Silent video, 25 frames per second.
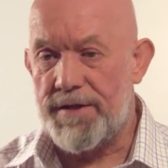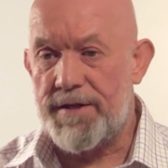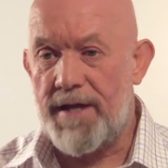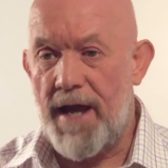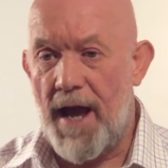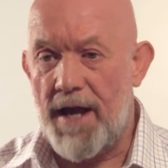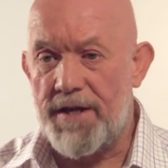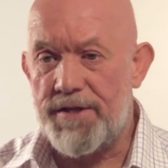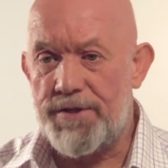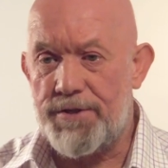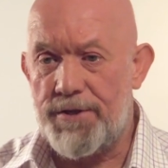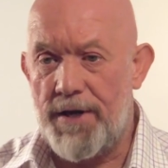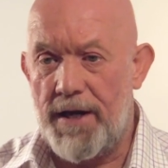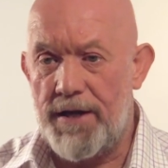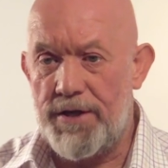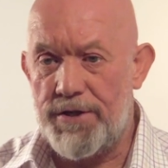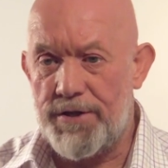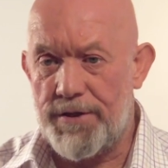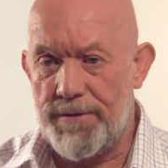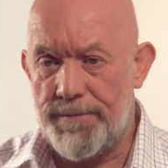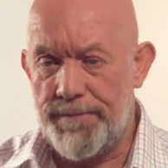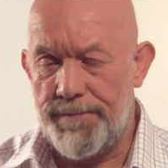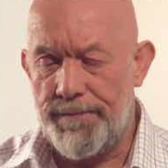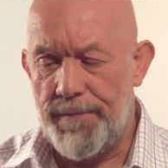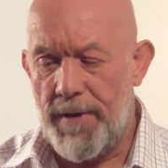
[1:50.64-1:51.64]

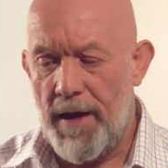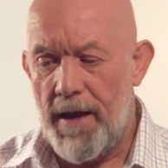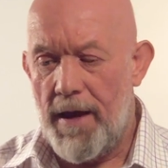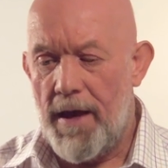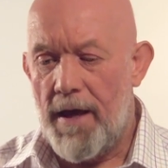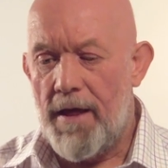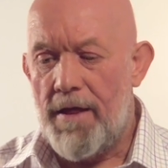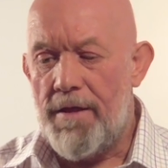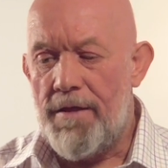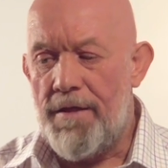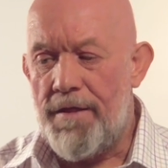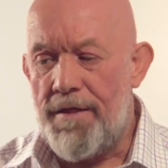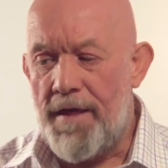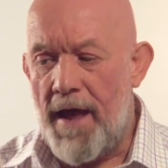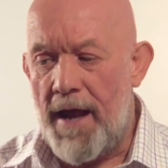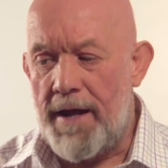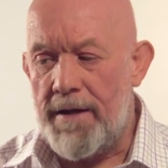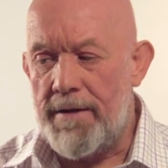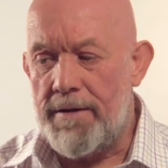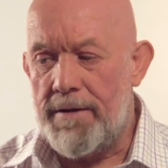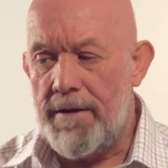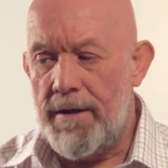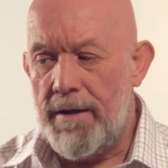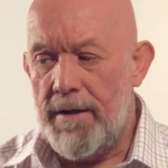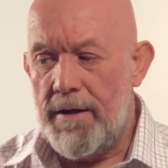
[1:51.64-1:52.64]
castration,
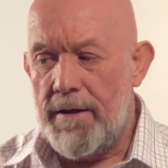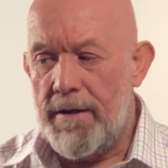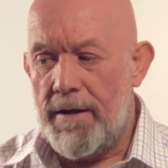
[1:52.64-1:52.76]
then,